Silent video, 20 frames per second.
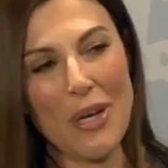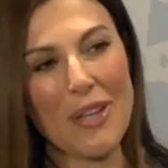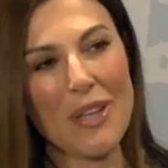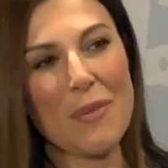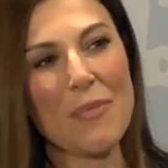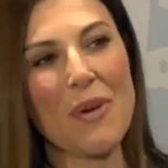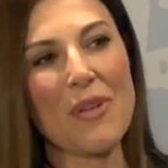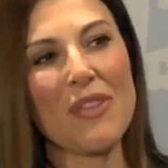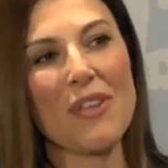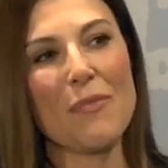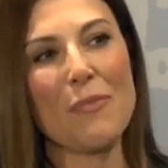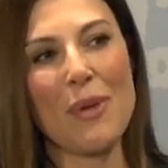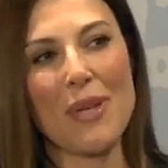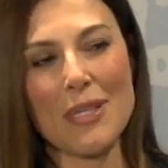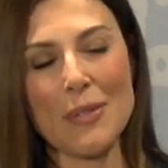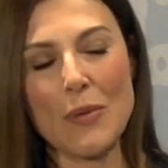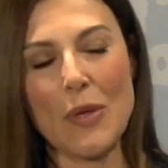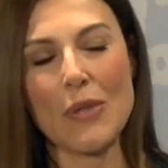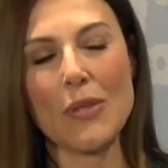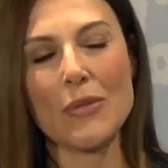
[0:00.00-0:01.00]
They both love
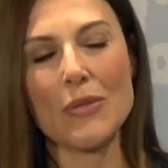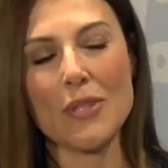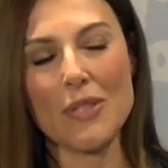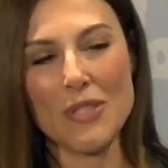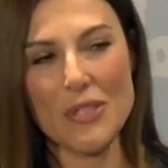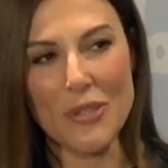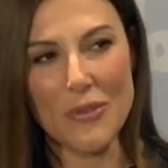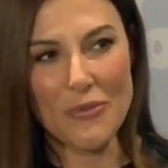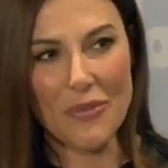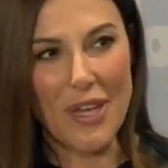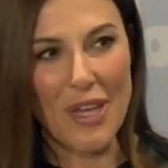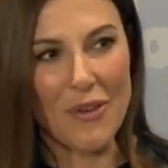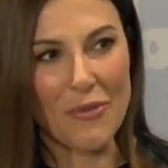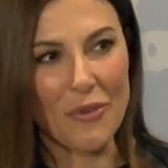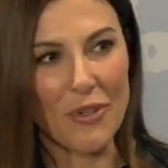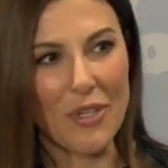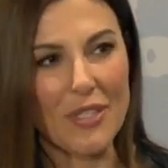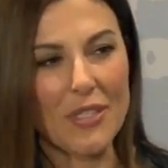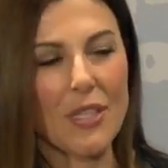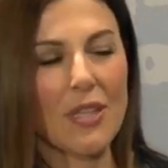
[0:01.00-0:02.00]
baseball. Those are the 2
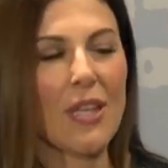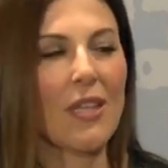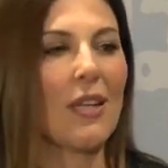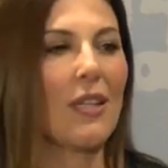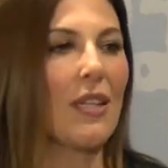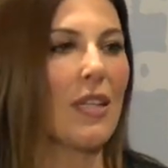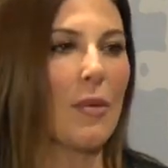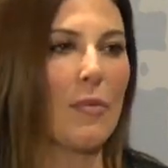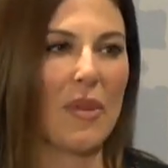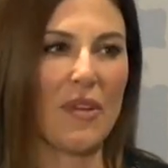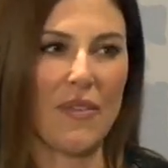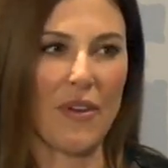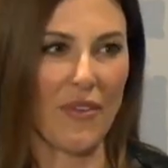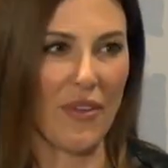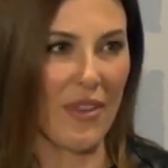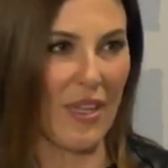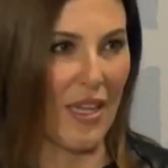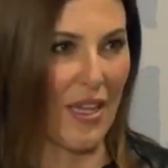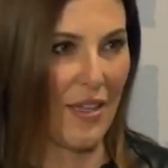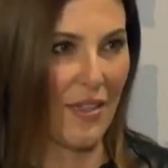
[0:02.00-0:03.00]
favorites. And then a little bit of
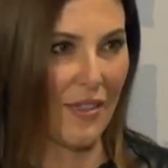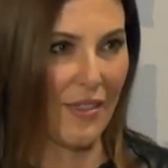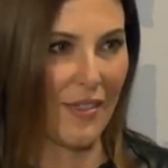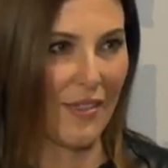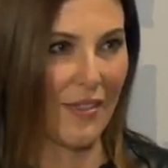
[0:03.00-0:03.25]
everything else.